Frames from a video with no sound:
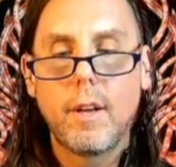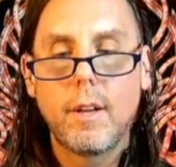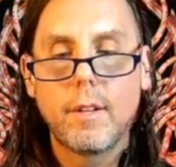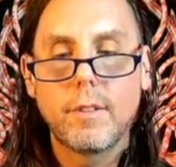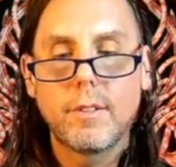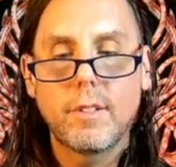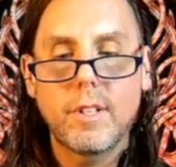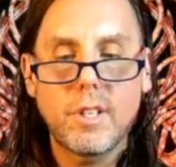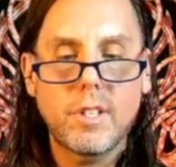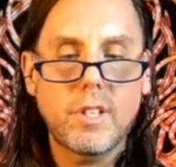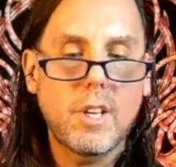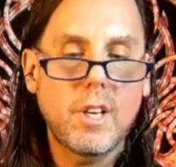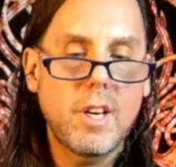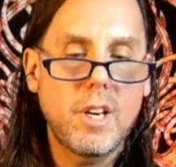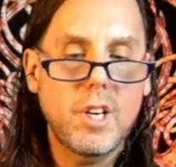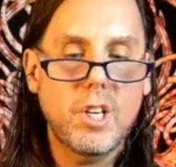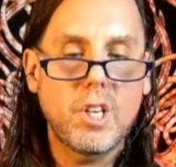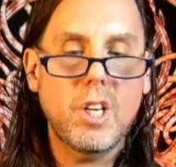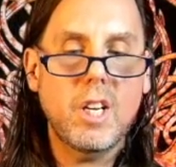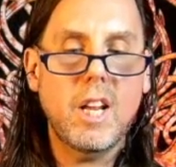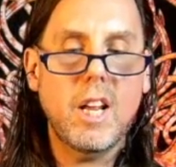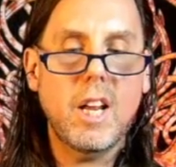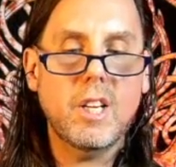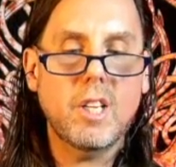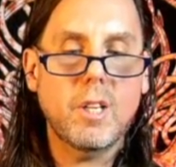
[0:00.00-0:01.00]
This
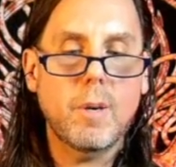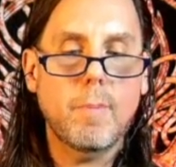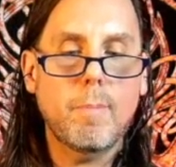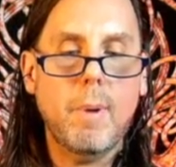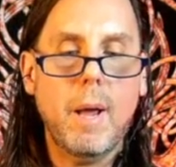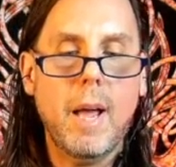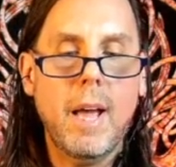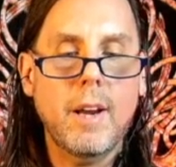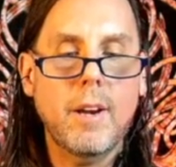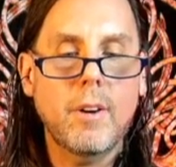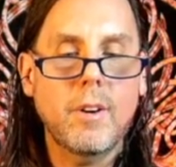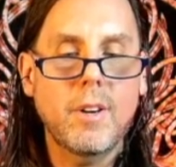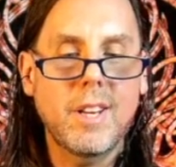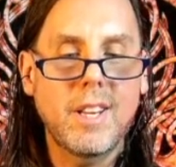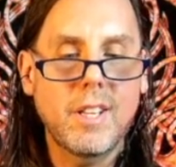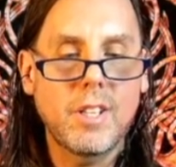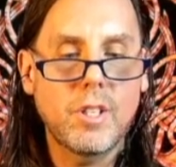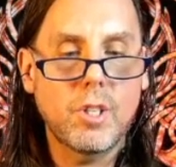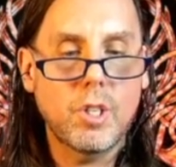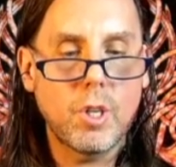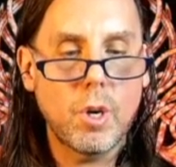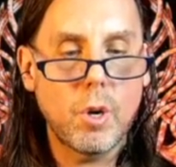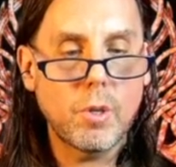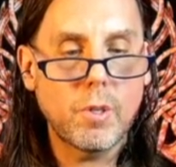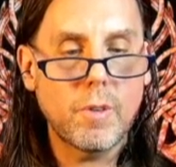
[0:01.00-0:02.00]
initiation pattern is
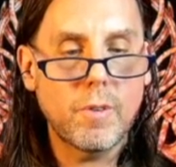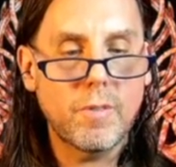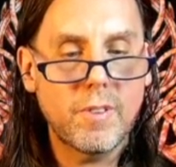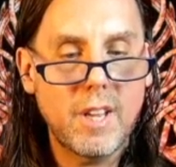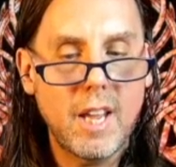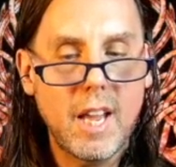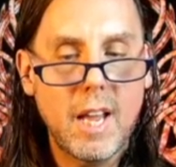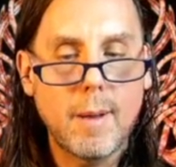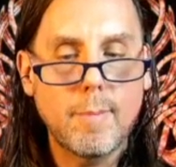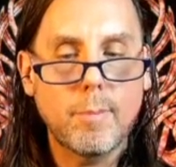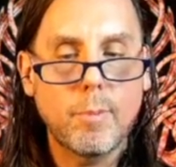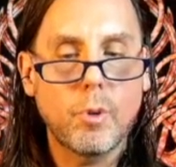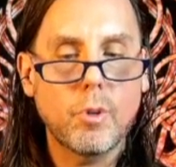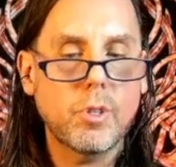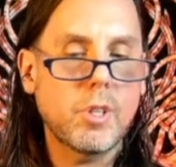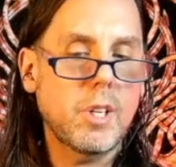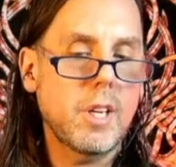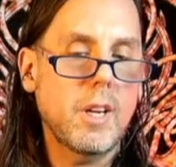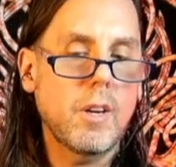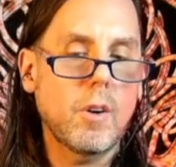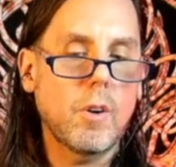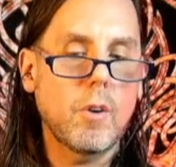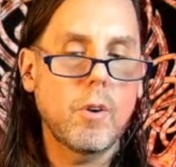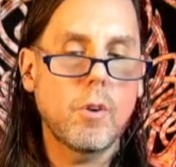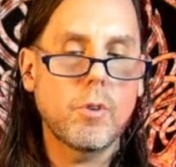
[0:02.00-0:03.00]
Joseph Campbell's
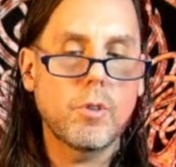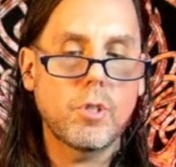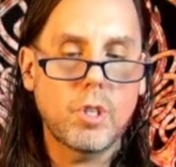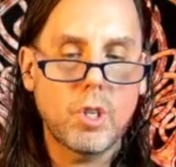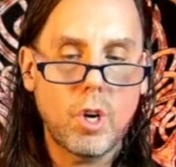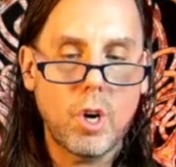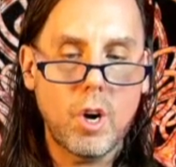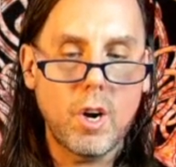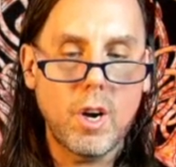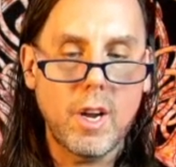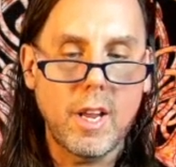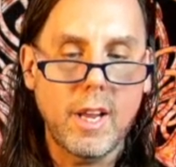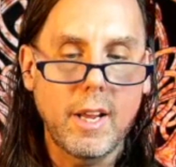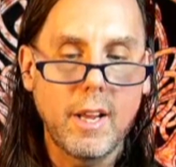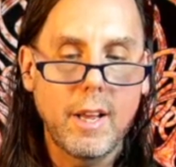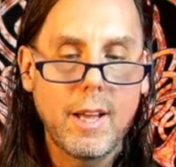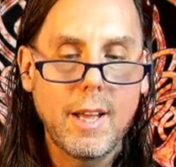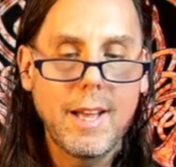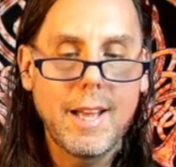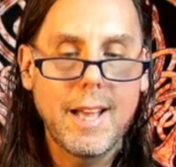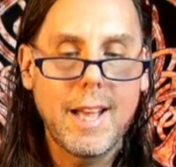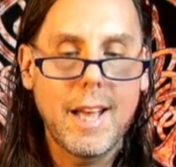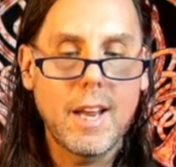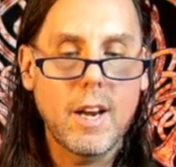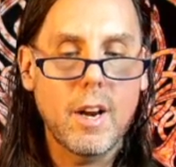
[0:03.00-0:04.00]
hero's journey,
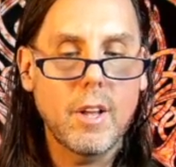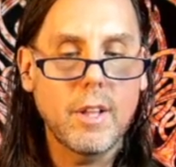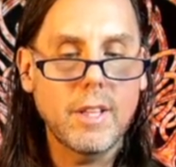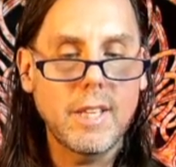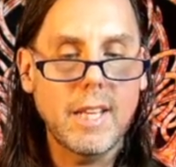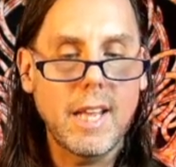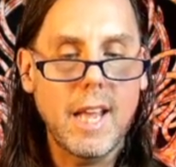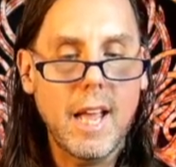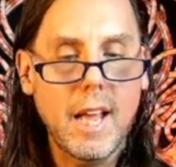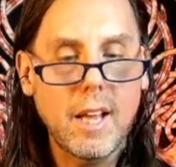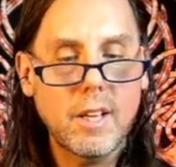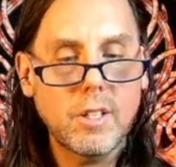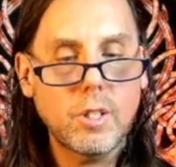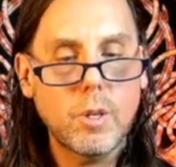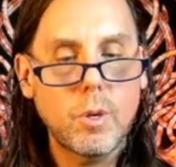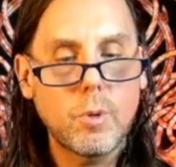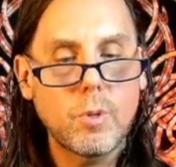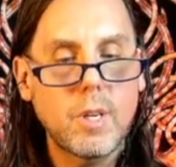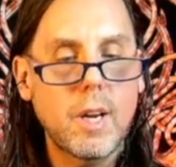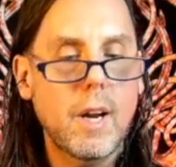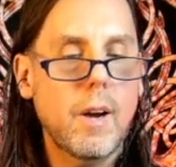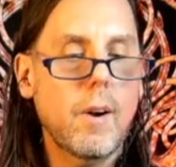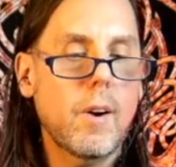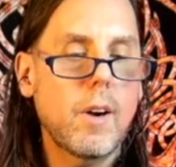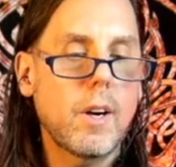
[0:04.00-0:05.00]
and on the
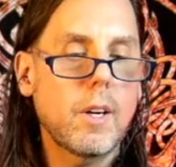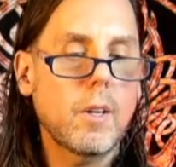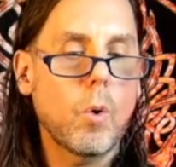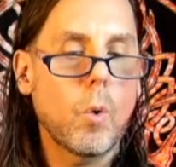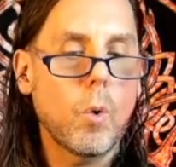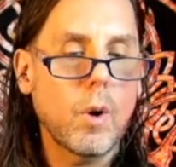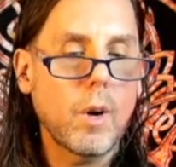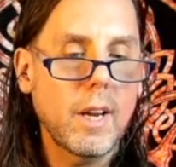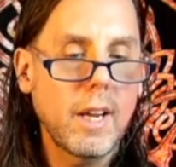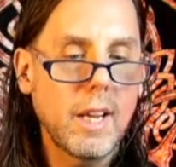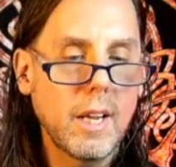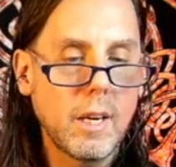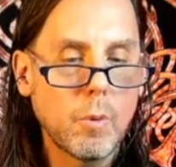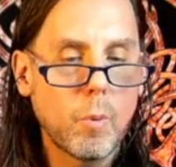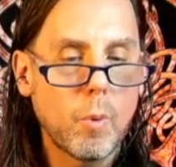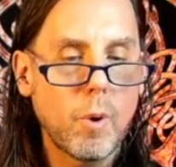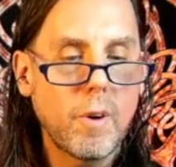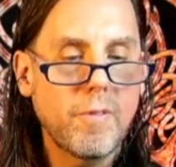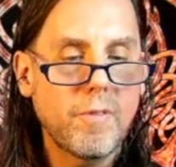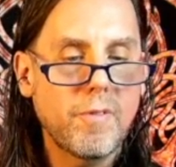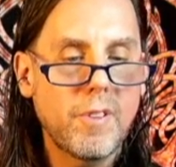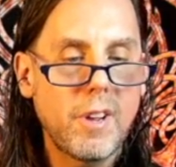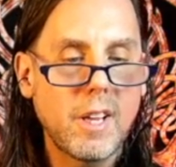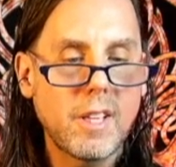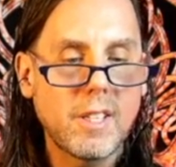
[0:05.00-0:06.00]
esoteric or
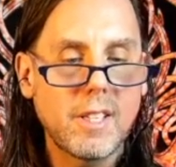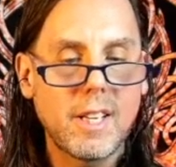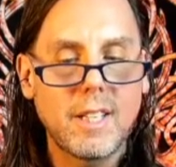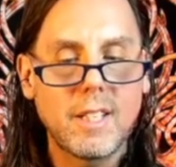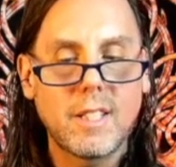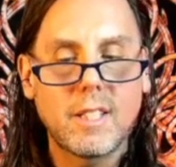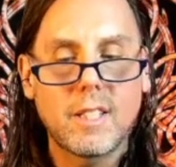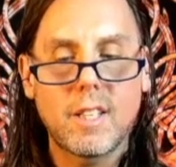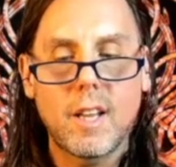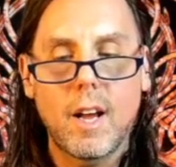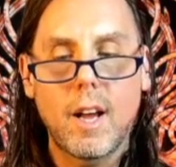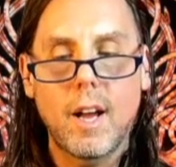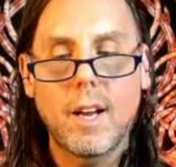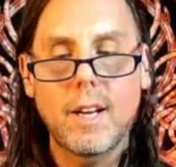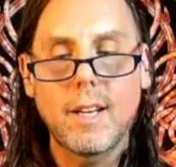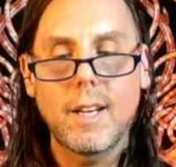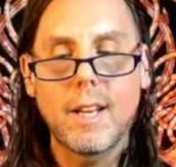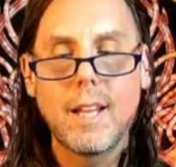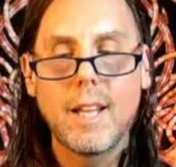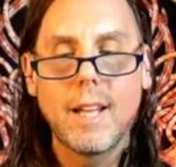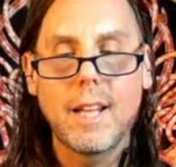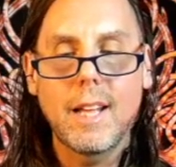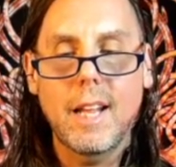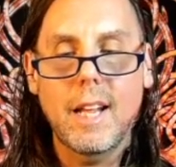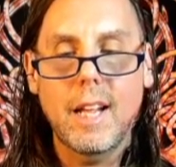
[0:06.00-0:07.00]
inward-facing side,
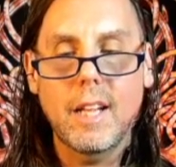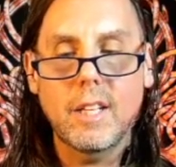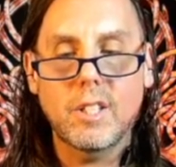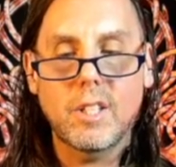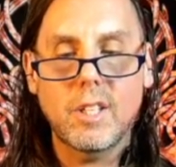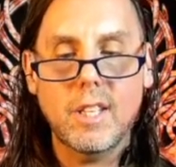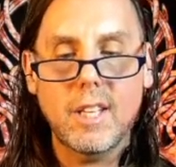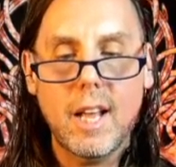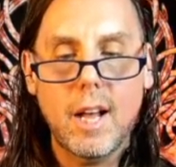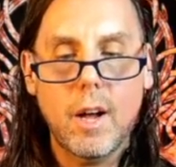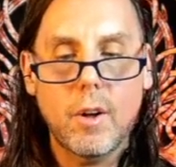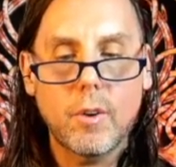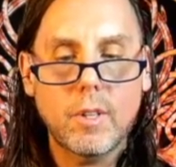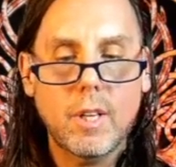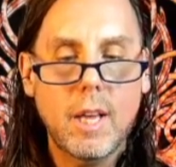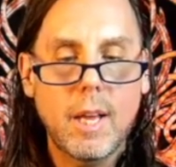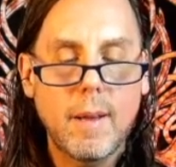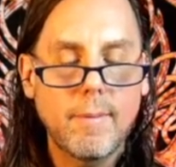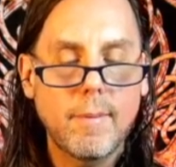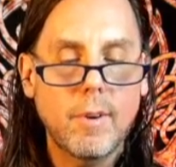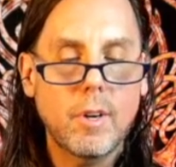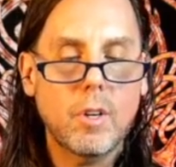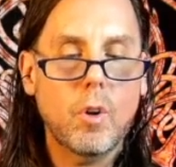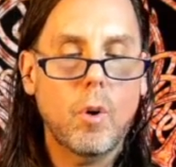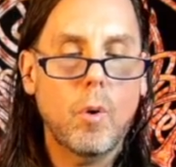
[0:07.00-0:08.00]
it's the
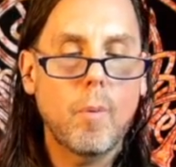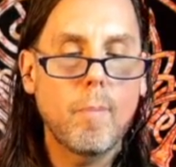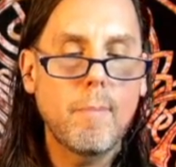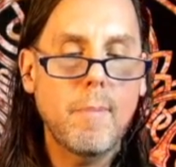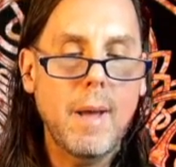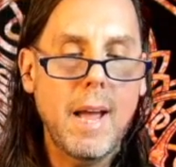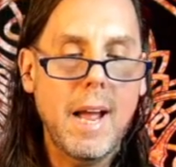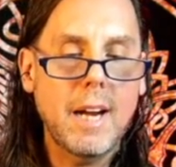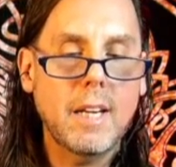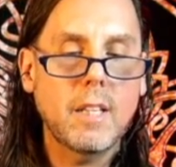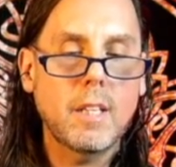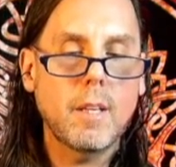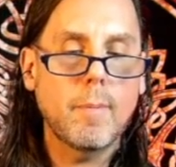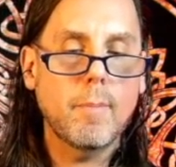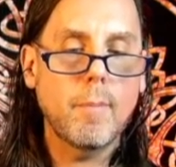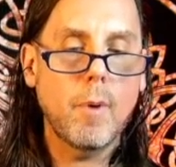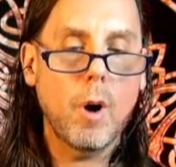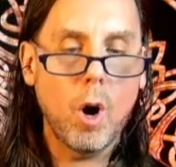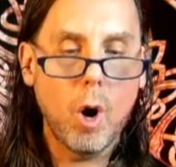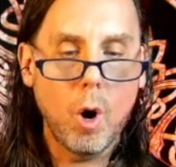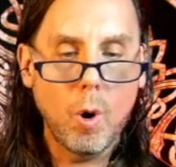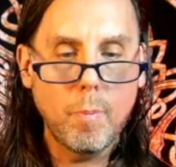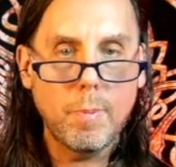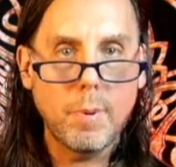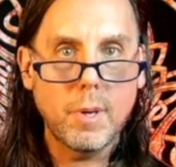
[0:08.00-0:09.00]
alchemical magnum
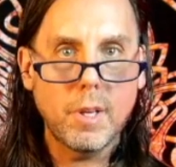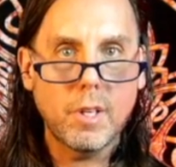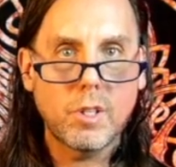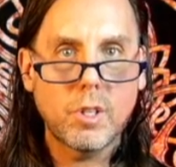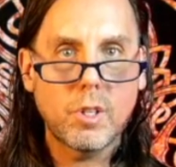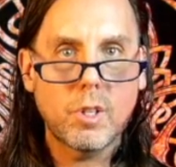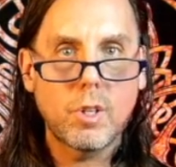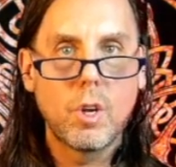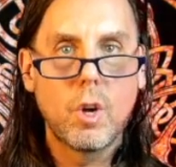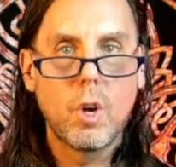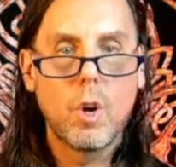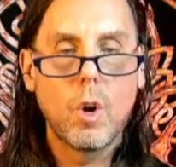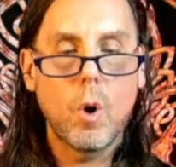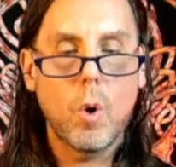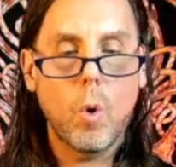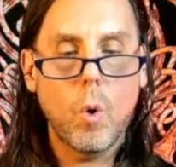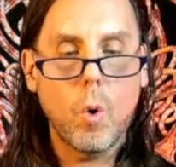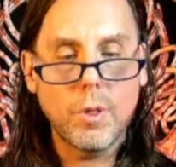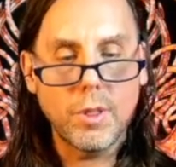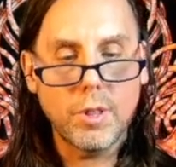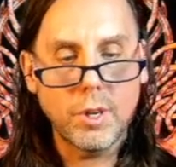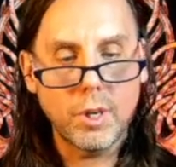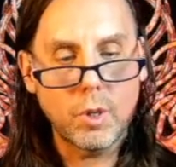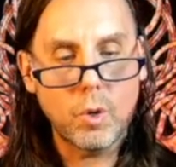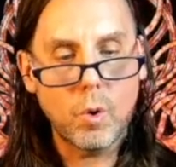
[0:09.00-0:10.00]
opus,
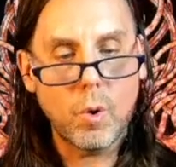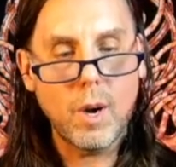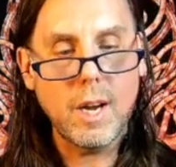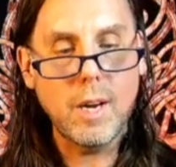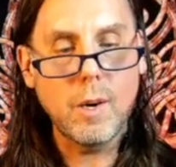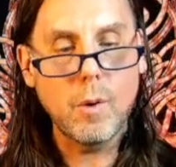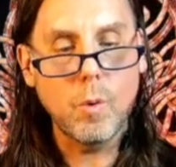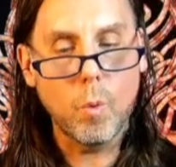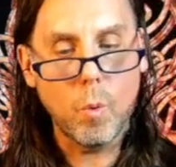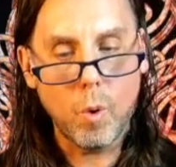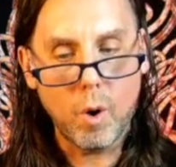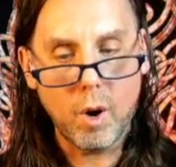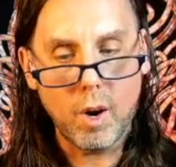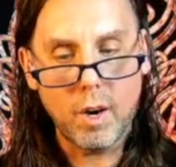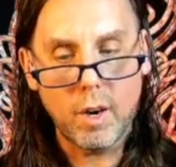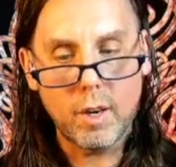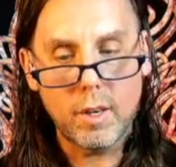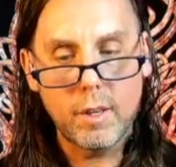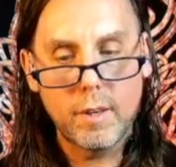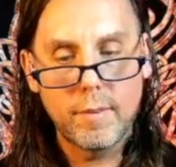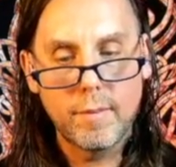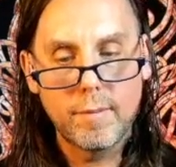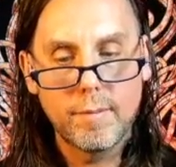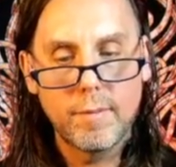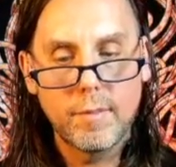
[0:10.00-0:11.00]
or the great
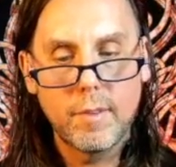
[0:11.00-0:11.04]
work.